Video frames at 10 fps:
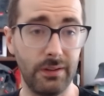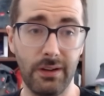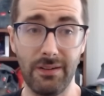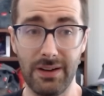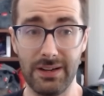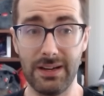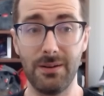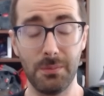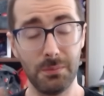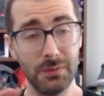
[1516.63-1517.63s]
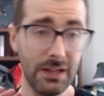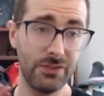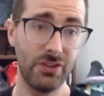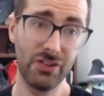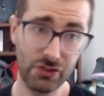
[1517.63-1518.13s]
All right, now
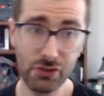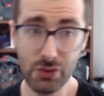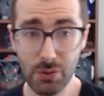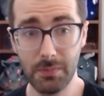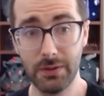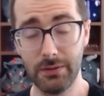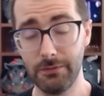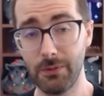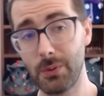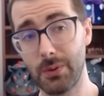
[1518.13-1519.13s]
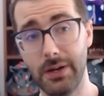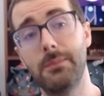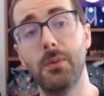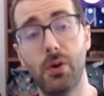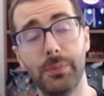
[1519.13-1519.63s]
let's assume for a
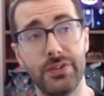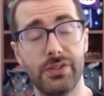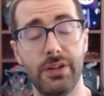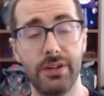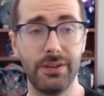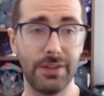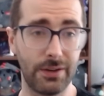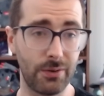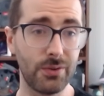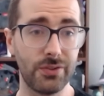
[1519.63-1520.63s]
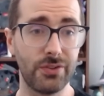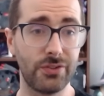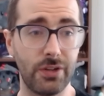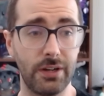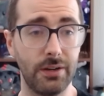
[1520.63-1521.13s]
moment that Urza's
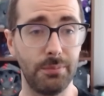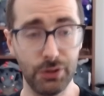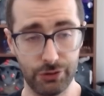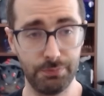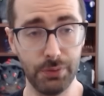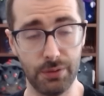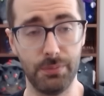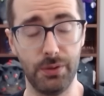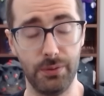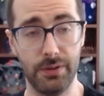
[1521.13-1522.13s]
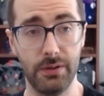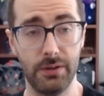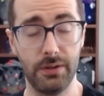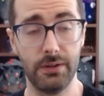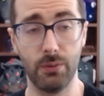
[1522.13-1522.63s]
Saga plus Blood Moon,
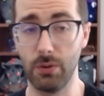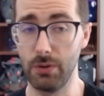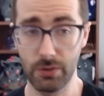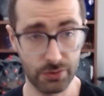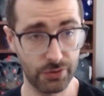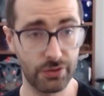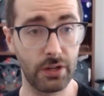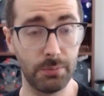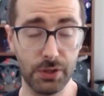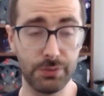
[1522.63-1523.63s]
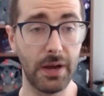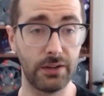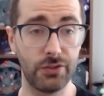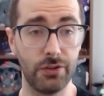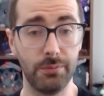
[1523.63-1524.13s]
or Urza Saga plus
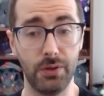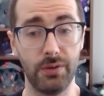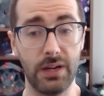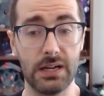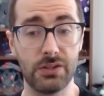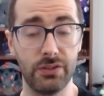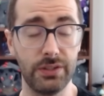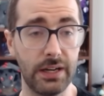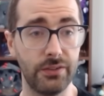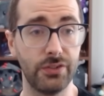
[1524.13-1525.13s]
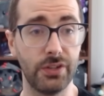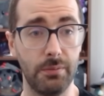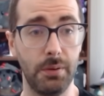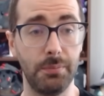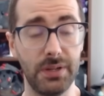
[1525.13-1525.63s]
Magus of the Moon, actually ends
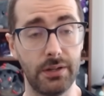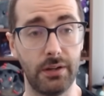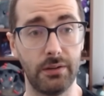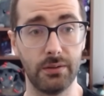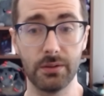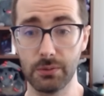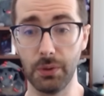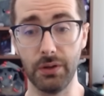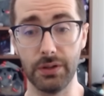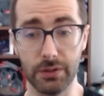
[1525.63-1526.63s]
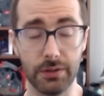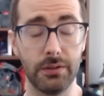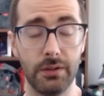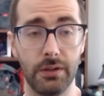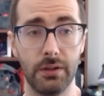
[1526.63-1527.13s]
up being really good.
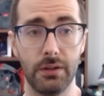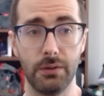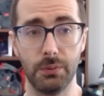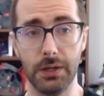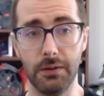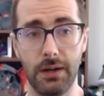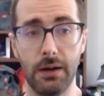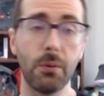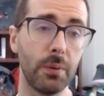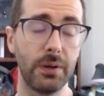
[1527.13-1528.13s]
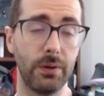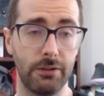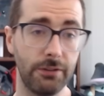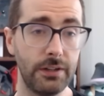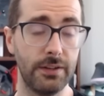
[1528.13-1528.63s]
Well, how are we going to
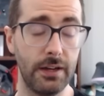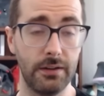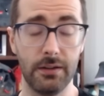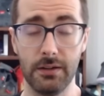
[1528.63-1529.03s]
fight that?